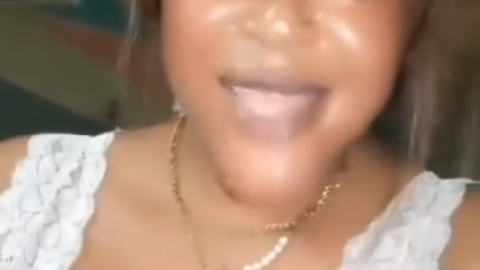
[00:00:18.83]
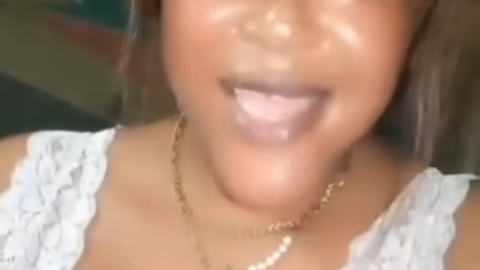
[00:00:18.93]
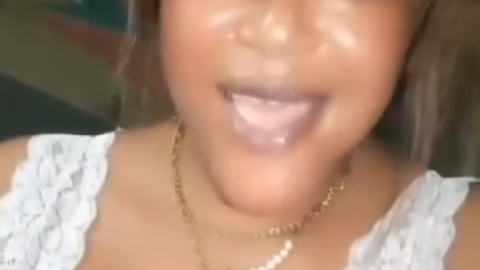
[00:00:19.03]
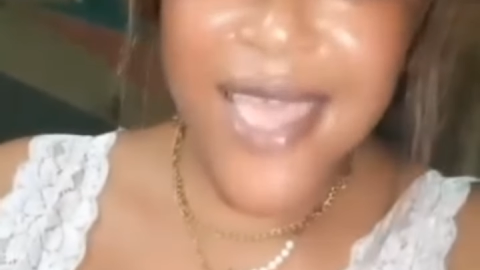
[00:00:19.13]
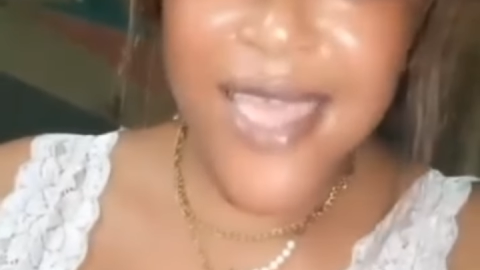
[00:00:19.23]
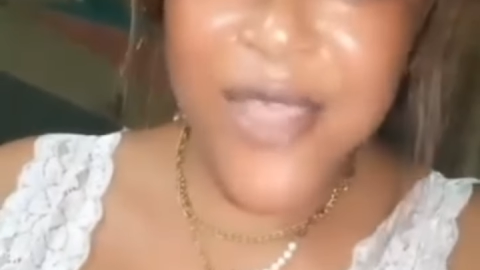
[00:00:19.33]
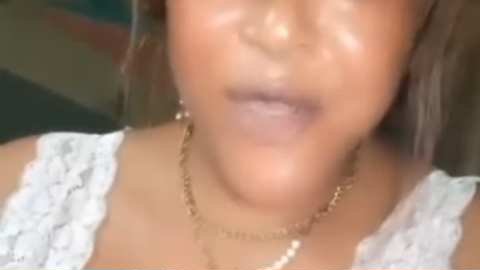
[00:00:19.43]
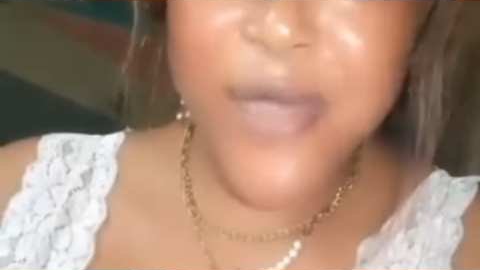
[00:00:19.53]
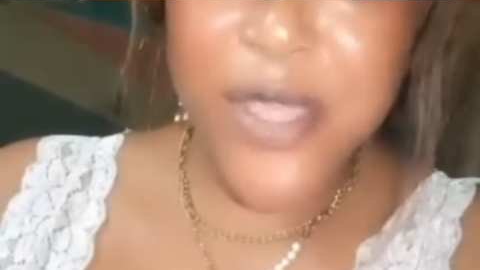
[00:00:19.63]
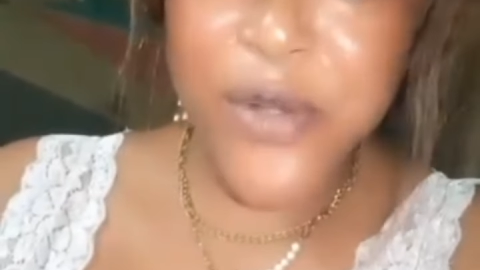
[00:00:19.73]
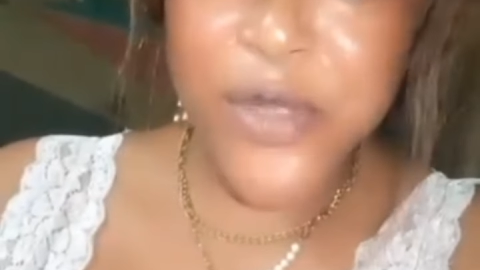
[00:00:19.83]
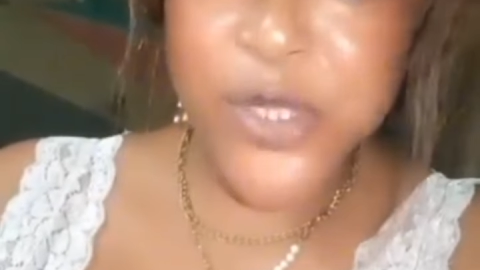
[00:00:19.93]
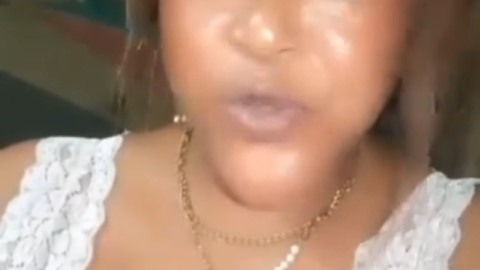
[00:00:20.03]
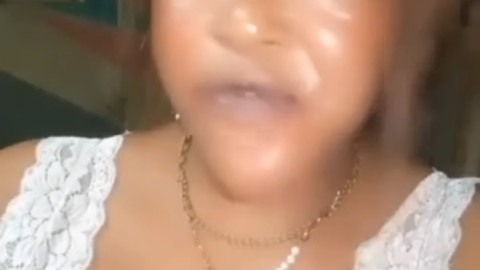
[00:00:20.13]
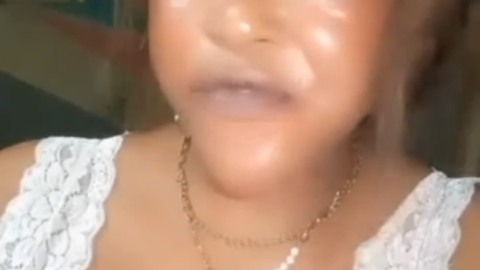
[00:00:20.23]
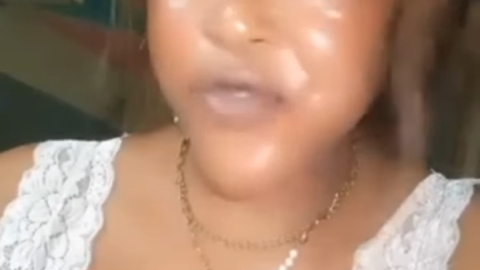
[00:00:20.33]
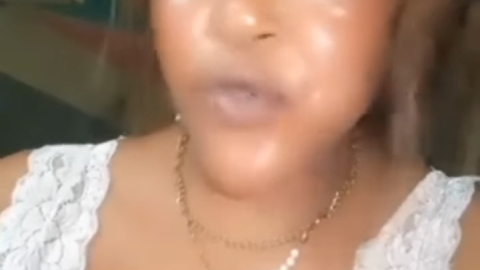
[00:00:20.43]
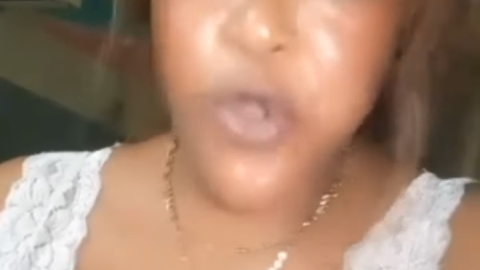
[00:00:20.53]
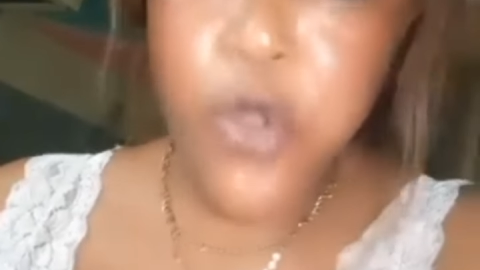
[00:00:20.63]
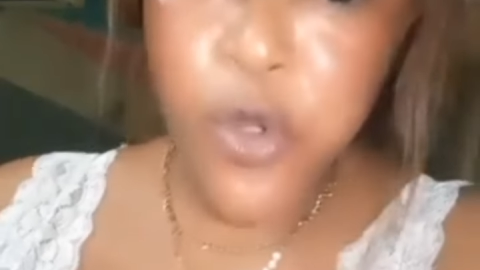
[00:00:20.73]
I come across one video,
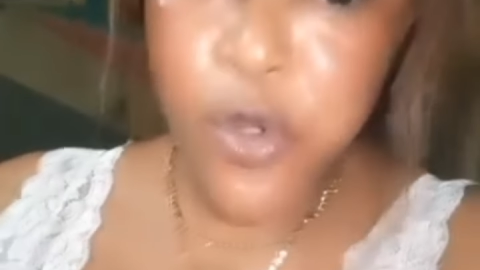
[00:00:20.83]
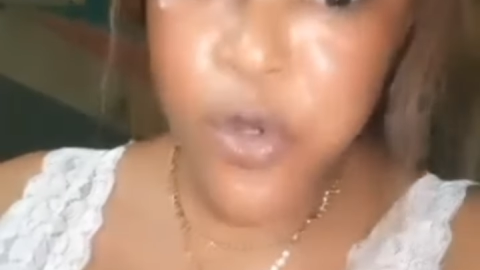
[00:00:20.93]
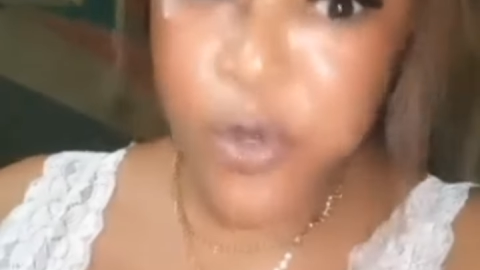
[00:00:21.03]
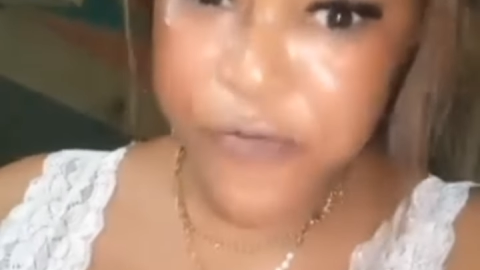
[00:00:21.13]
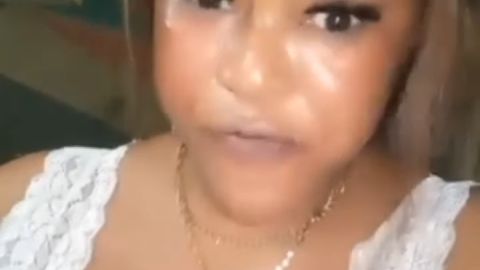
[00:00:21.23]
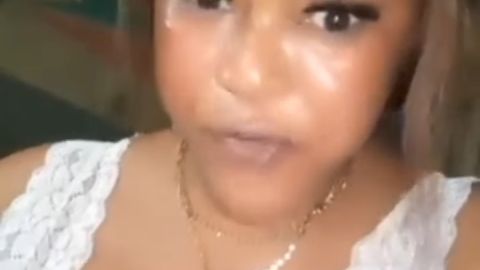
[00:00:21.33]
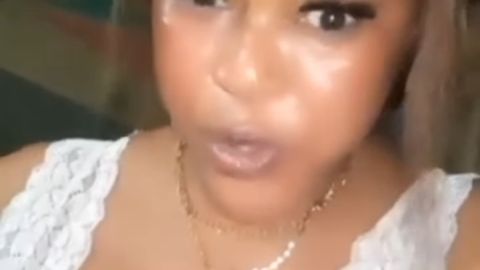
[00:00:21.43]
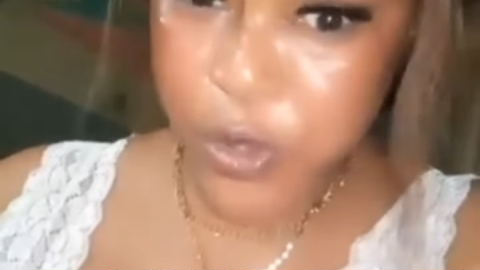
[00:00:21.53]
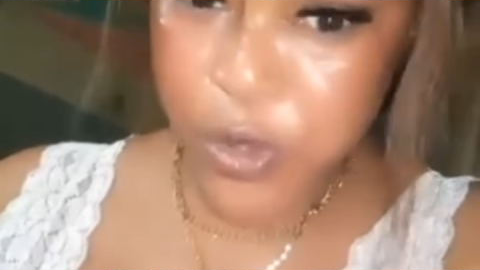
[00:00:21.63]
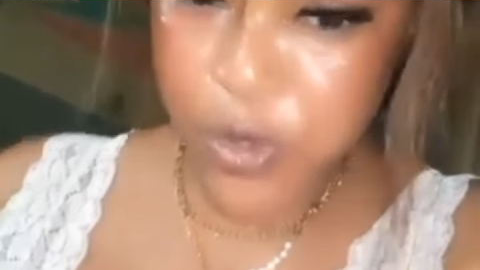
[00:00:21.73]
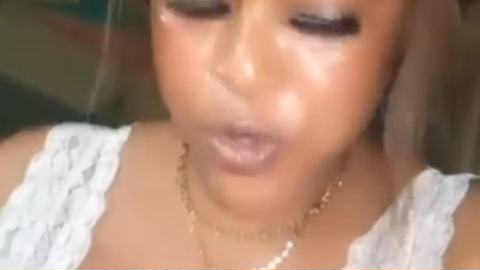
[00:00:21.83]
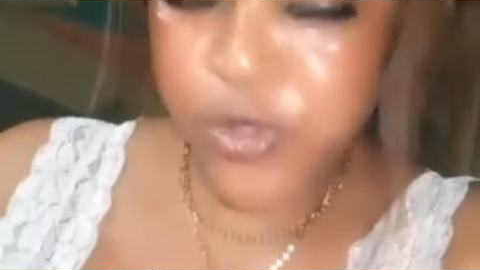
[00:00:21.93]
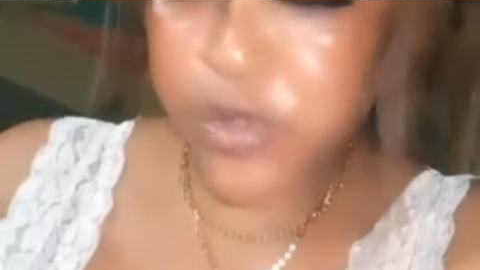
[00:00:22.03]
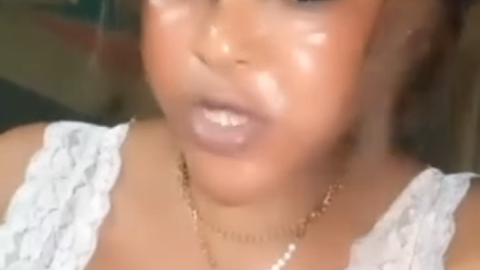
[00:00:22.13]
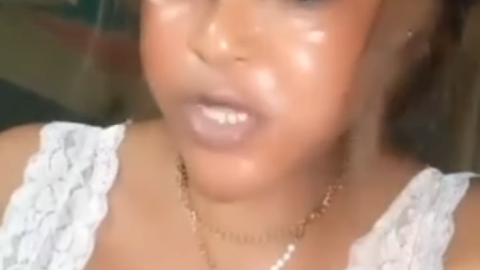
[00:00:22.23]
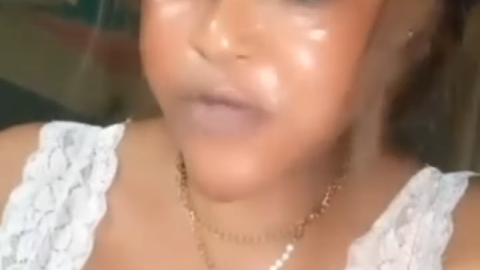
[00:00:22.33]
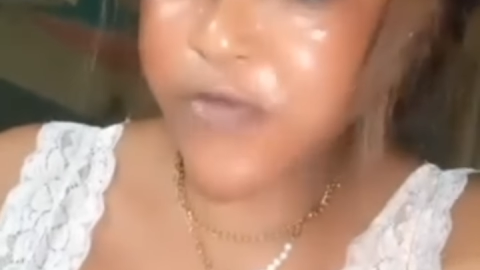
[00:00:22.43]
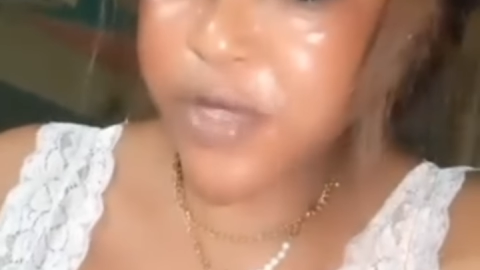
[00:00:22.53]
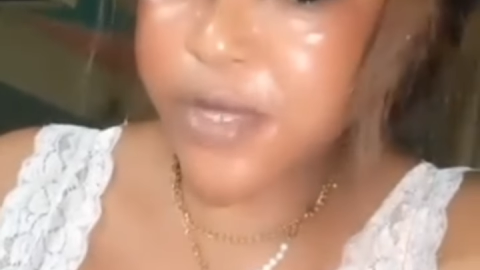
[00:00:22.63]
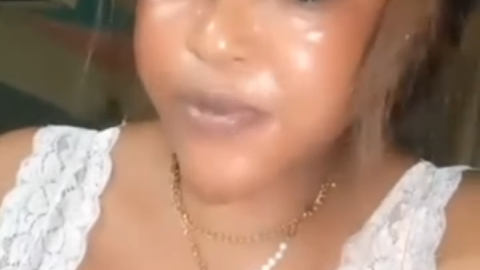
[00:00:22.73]
one old video Authority
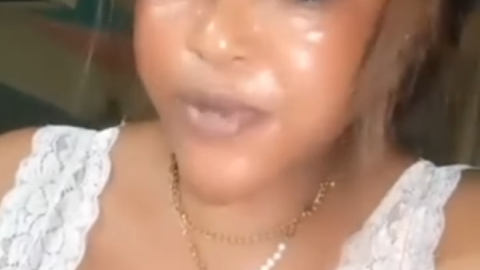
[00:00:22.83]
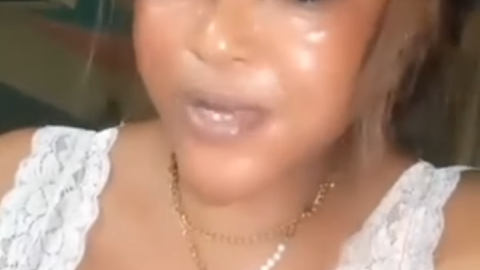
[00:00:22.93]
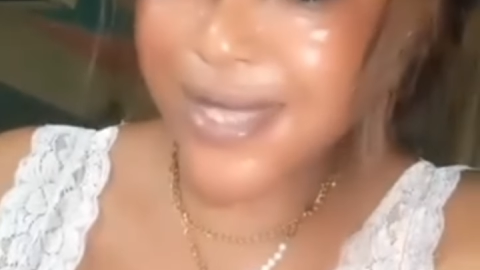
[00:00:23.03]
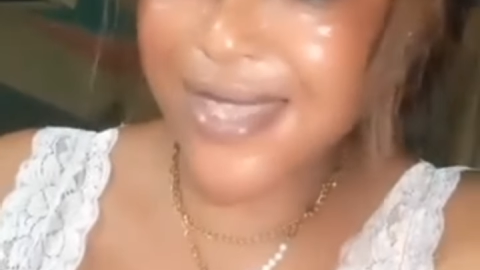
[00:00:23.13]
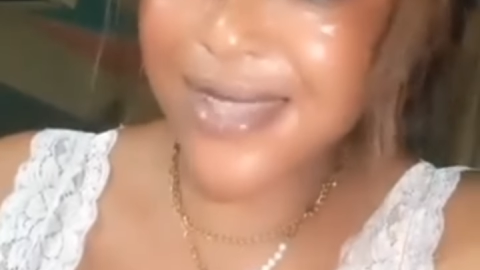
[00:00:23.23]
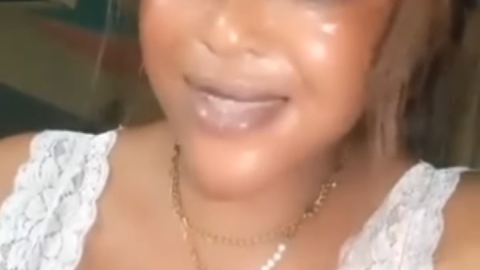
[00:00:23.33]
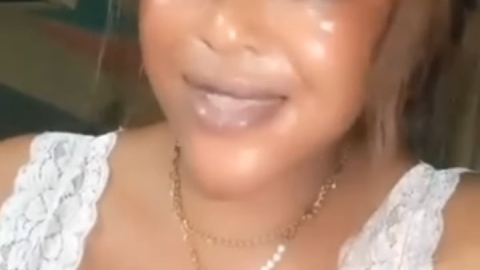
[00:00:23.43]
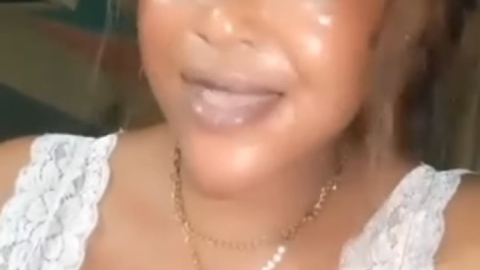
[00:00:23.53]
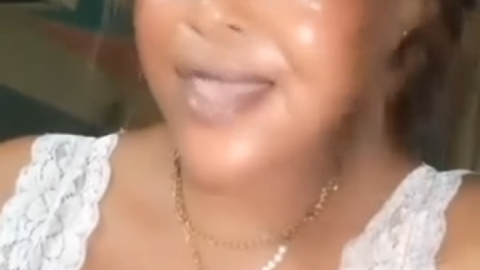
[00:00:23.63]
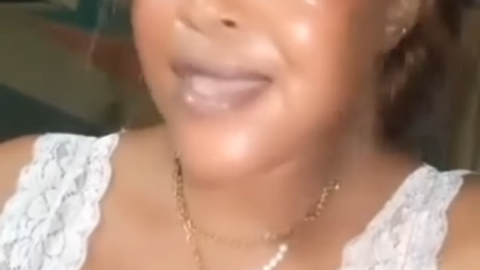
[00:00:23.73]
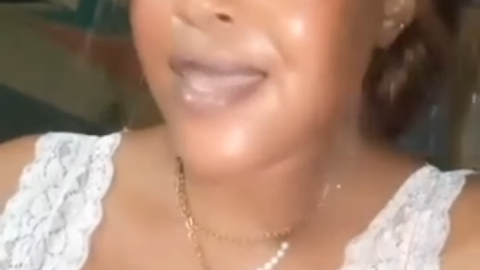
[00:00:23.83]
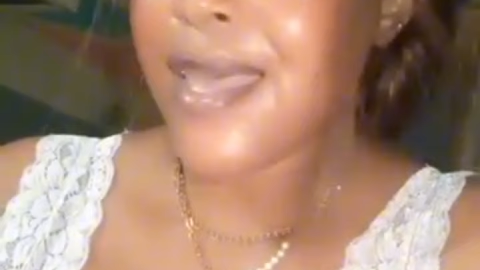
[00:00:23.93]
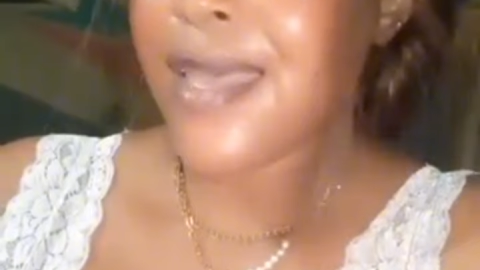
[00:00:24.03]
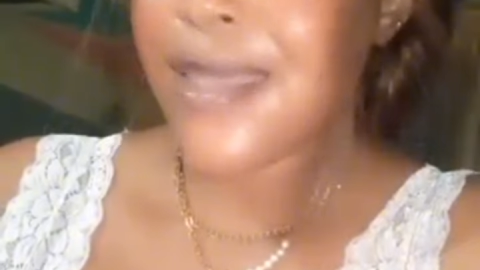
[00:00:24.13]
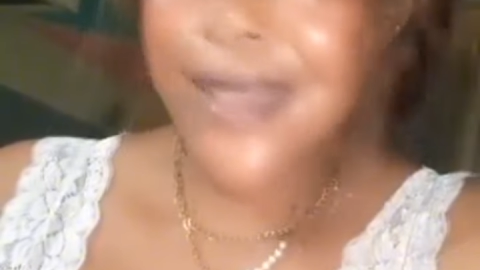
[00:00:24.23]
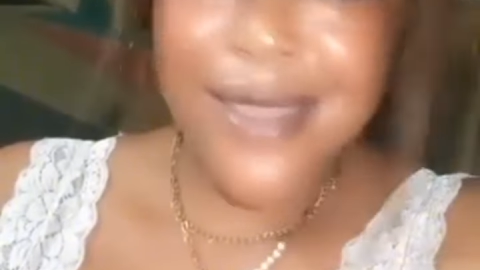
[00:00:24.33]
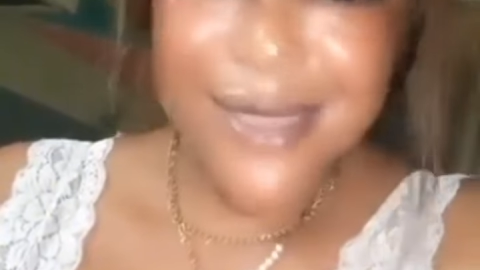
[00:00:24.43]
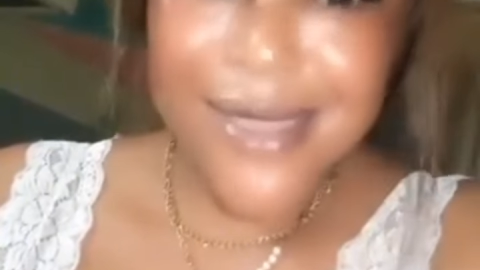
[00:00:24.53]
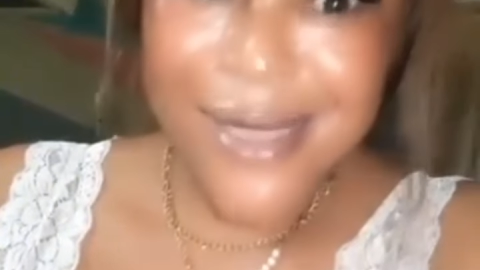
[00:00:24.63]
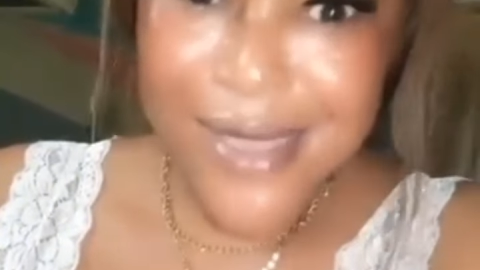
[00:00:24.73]
Voice posted.
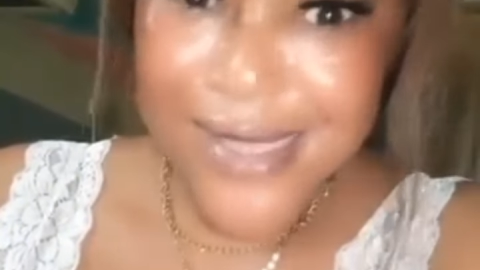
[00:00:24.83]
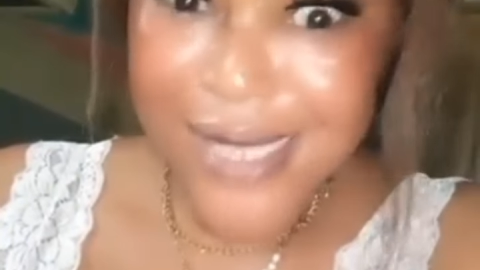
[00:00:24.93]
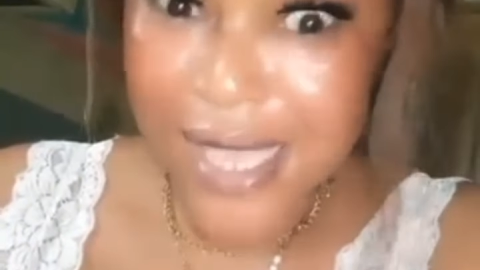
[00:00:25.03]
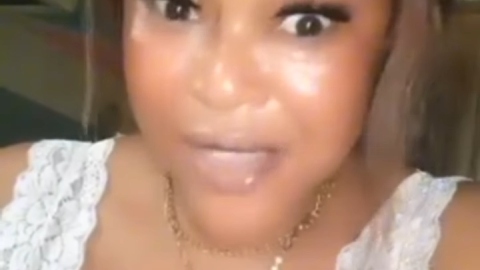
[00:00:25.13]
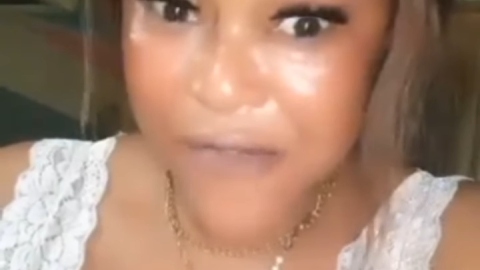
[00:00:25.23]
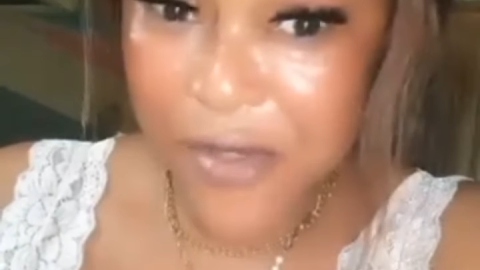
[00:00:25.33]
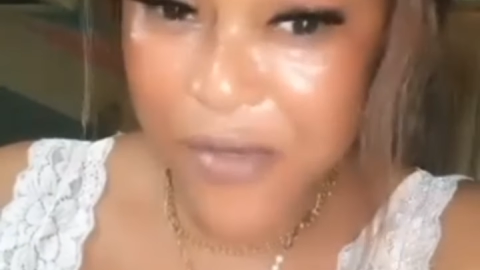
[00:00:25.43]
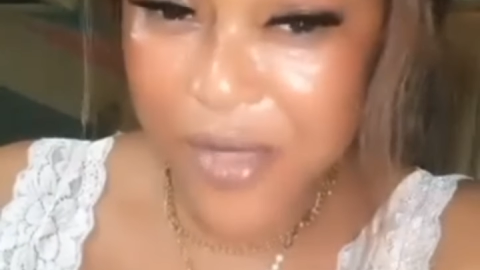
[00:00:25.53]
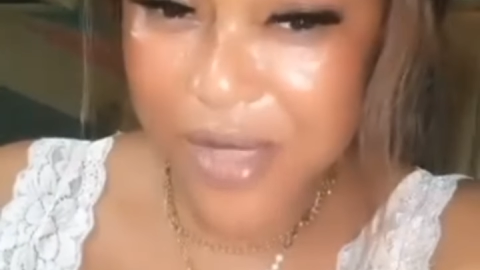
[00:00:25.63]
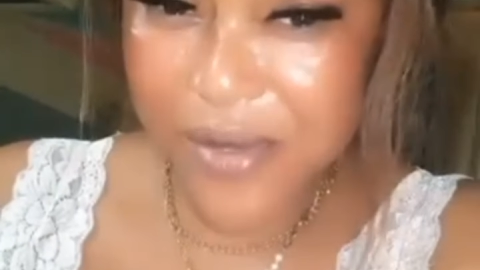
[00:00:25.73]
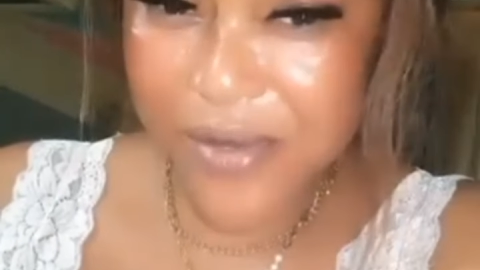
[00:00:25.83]
Is he for real?